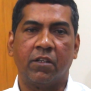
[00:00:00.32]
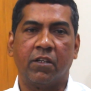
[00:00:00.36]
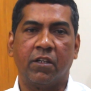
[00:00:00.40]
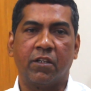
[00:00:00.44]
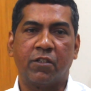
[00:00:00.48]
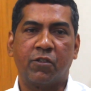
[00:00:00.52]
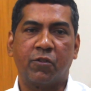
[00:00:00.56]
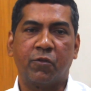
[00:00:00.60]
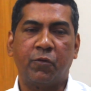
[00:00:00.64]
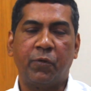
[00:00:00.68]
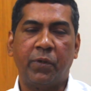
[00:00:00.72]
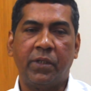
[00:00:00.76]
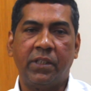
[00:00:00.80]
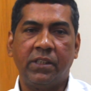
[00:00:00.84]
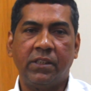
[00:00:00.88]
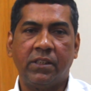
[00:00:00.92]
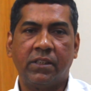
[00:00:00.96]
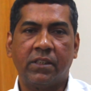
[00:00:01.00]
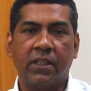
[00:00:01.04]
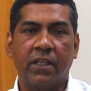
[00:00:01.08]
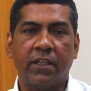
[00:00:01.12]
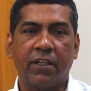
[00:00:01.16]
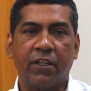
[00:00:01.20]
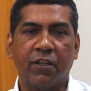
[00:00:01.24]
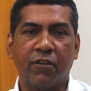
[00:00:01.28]
Dear
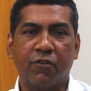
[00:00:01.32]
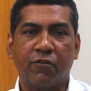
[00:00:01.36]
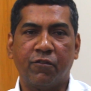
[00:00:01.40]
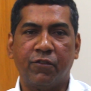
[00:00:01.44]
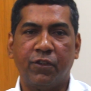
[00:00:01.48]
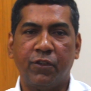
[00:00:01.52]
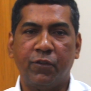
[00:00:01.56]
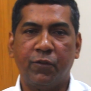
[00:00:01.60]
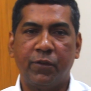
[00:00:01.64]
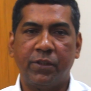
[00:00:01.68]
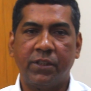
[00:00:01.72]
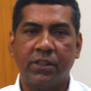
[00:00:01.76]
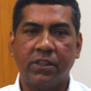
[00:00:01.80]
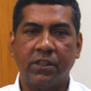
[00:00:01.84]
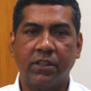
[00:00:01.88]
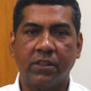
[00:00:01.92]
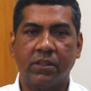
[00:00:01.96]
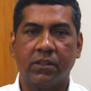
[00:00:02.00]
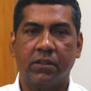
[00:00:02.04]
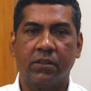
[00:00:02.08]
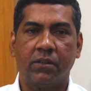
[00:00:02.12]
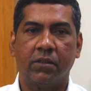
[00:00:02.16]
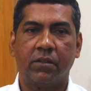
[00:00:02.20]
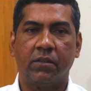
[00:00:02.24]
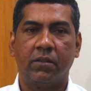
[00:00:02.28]
students and dear
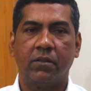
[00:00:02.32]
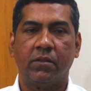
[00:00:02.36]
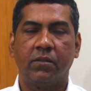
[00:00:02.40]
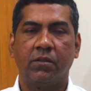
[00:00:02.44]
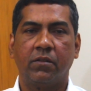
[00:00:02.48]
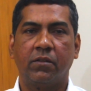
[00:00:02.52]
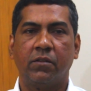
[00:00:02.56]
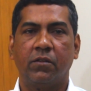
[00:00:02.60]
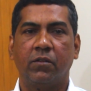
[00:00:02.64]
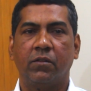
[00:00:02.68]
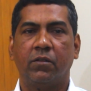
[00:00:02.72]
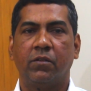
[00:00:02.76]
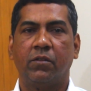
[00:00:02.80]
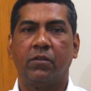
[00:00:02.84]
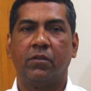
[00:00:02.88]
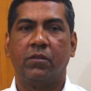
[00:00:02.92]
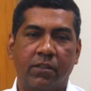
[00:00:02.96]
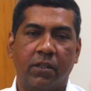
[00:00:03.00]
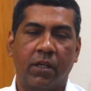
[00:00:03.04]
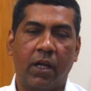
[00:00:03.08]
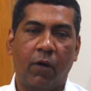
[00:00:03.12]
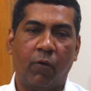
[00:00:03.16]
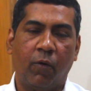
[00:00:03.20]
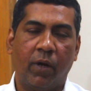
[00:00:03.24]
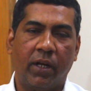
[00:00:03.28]
viewers,
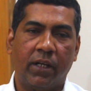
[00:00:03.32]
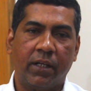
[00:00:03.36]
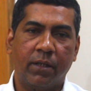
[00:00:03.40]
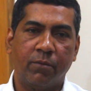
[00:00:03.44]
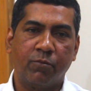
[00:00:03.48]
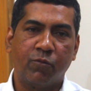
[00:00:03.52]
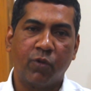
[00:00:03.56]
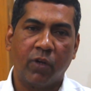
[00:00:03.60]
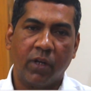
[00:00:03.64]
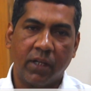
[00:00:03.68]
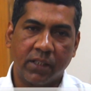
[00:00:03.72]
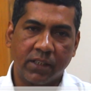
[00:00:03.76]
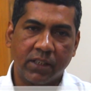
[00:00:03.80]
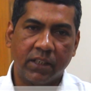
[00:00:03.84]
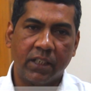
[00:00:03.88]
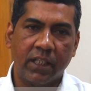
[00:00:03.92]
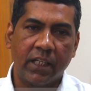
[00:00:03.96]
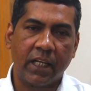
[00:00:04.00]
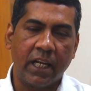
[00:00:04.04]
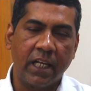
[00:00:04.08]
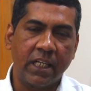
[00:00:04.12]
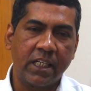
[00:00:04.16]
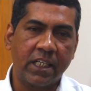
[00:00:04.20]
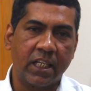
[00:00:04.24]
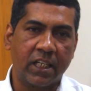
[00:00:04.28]
welcome to Legend
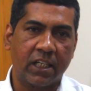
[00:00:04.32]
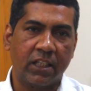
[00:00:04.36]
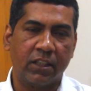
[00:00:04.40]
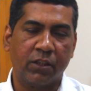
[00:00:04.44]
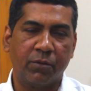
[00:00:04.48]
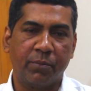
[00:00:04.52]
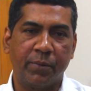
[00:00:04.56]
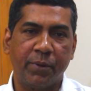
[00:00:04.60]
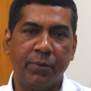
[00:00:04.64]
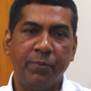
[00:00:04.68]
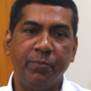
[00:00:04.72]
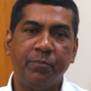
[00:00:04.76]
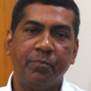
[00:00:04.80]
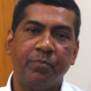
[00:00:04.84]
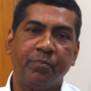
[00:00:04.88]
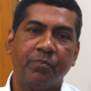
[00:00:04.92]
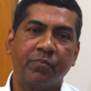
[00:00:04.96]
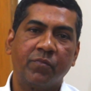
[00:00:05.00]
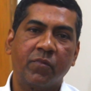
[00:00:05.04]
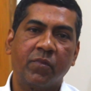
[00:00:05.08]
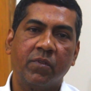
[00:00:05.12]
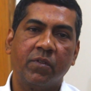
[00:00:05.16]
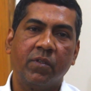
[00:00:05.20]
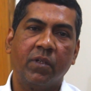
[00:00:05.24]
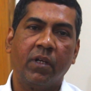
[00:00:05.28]
English Academy.
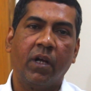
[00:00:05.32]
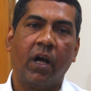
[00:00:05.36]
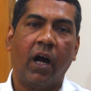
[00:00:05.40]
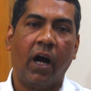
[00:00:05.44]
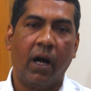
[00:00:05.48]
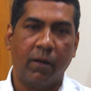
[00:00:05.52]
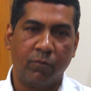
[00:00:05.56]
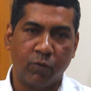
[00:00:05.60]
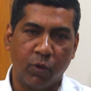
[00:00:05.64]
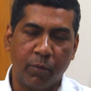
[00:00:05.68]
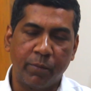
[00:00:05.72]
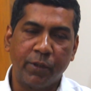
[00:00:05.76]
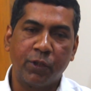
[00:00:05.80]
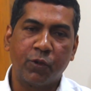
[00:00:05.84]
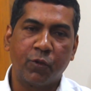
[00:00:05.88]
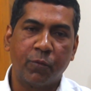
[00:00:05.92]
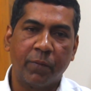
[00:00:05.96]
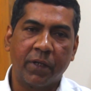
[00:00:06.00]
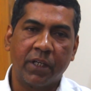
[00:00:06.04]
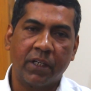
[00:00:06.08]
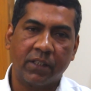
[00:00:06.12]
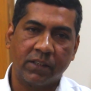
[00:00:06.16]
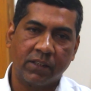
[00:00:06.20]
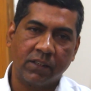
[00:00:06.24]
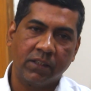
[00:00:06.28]
I am Amit
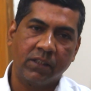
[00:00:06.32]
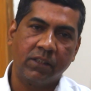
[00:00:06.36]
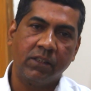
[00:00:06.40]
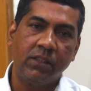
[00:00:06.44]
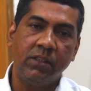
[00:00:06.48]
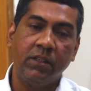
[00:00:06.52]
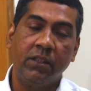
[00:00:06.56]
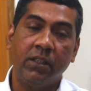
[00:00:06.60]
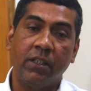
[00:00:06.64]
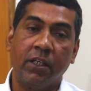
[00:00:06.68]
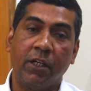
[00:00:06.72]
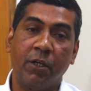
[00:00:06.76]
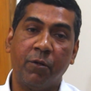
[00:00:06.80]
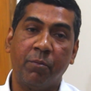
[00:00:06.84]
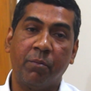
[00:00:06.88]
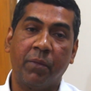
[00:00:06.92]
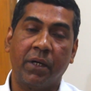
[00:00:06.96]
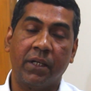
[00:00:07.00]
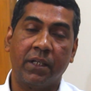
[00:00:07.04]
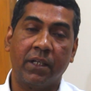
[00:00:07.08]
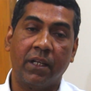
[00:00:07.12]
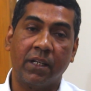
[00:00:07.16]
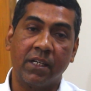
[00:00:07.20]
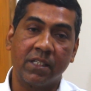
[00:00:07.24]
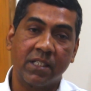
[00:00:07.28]
Kumar Acharjee. In
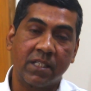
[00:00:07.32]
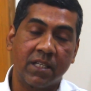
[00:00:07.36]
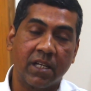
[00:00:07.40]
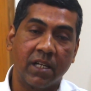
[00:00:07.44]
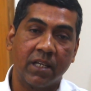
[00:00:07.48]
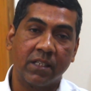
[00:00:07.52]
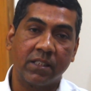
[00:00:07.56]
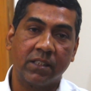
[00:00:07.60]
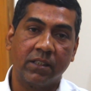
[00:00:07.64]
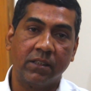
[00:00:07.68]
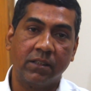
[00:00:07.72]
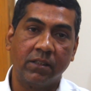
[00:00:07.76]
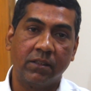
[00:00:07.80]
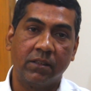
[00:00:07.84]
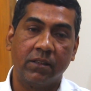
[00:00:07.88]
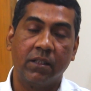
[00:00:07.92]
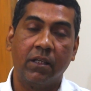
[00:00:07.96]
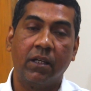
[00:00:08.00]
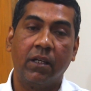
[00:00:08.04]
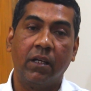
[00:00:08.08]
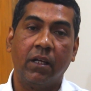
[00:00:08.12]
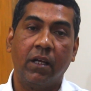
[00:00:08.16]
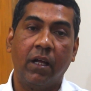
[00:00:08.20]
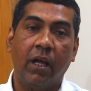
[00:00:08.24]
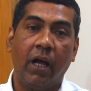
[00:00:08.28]
my last classes,
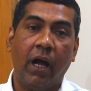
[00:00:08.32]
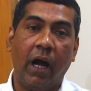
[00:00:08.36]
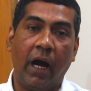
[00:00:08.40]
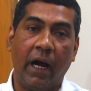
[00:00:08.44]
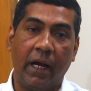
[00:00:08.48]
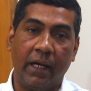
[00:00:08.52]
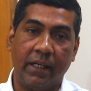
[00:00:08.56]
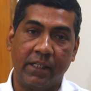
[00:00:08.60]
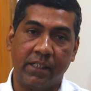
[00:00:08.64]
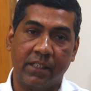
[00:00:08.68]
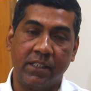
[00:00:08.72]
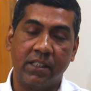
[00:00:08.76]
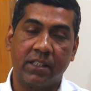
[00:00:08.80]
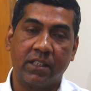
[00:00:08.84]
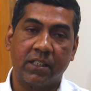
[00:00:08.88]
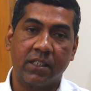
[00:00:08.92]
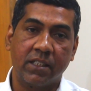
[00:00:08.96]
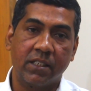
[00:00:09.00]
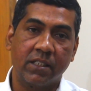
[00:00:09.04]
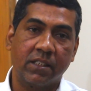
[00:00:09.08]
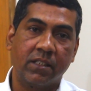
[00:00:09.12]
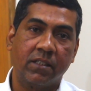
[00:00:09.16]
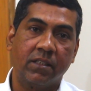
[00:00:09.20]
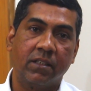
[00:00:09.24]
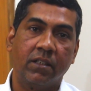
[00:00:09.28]
I
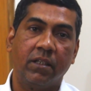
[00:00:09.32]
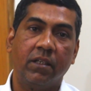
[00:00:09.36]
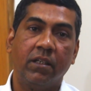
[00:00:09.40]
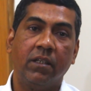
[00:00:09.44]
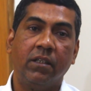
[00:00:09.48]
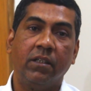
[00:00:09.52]
discussed